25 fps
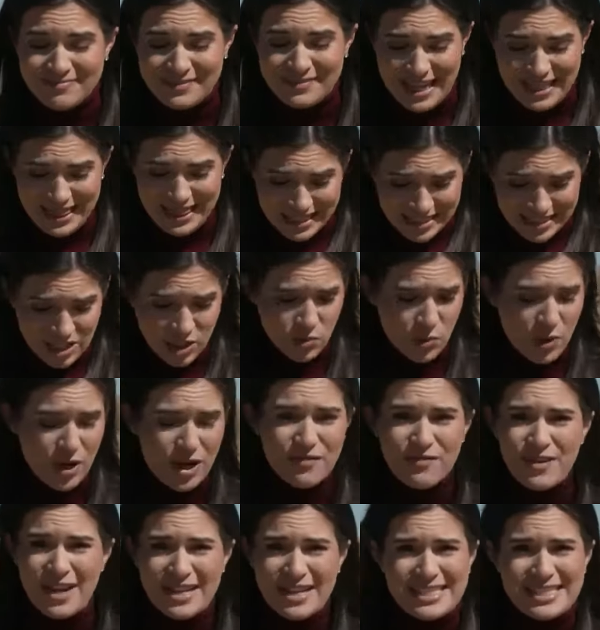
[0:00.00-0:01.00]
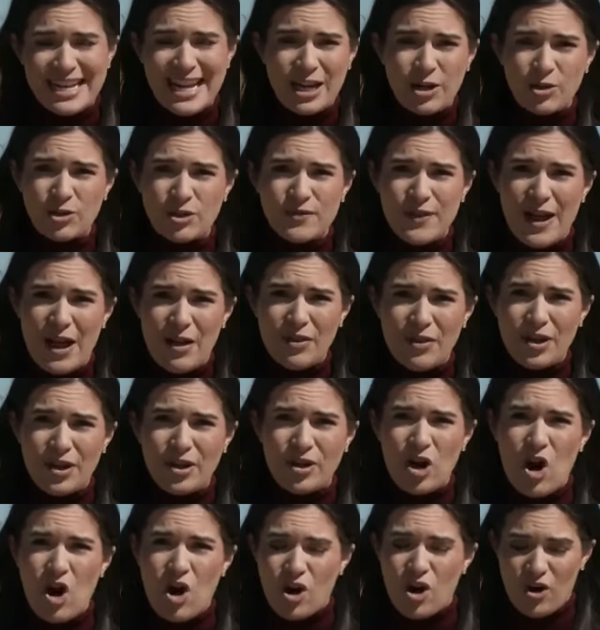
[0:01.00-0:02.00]
And this is where investigators found their
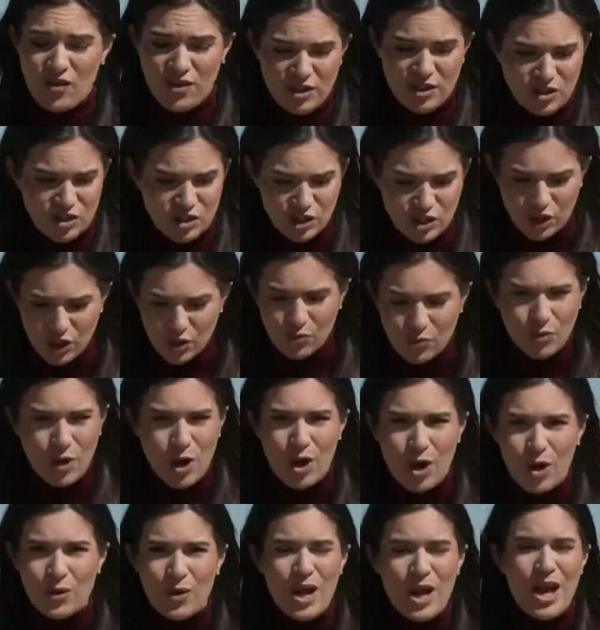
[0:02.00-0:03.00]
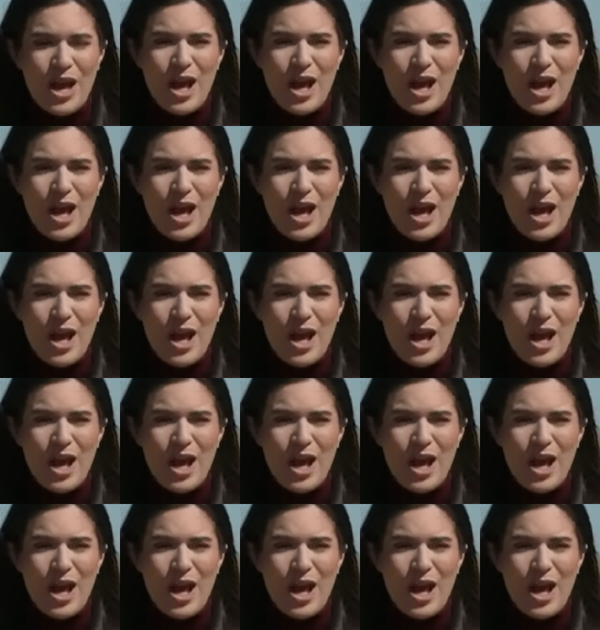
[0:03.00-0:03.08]
car on this dirt road